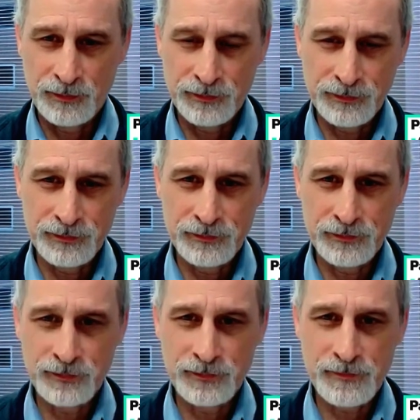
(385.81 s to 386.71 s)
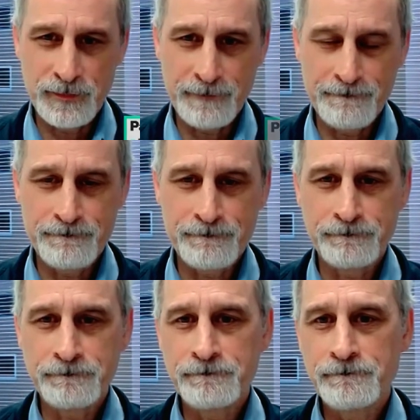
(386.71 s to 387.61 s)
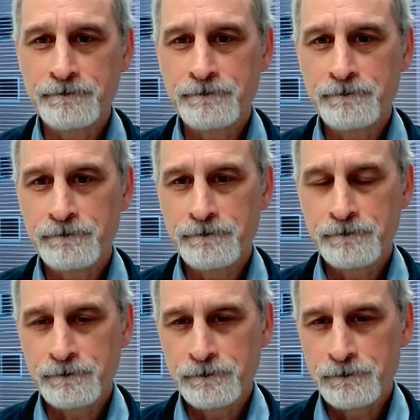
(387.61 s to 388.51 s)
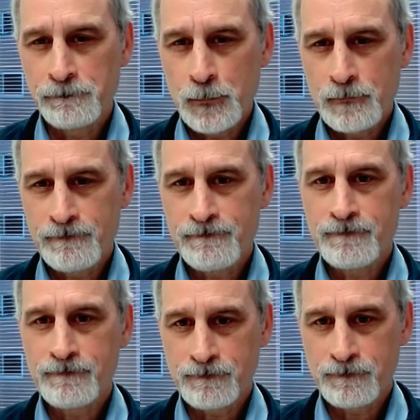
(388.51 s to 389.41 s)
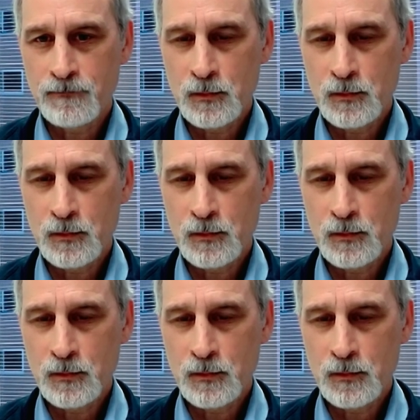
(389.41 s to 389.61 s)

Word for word: Paul, with all your knowledge of China and its leadership,